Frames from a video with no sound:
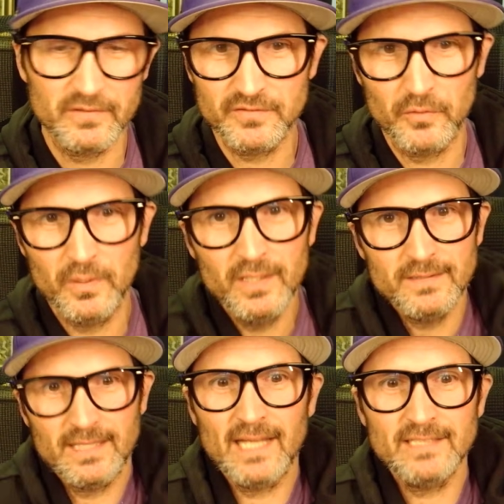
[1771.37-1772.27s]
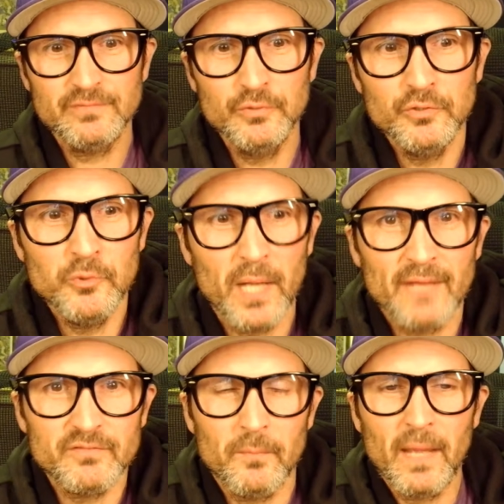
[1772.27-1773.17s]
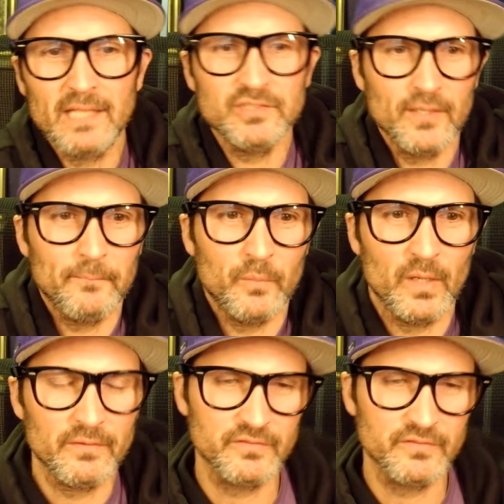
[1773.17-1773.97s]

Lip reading: And so that's who you have to match up with.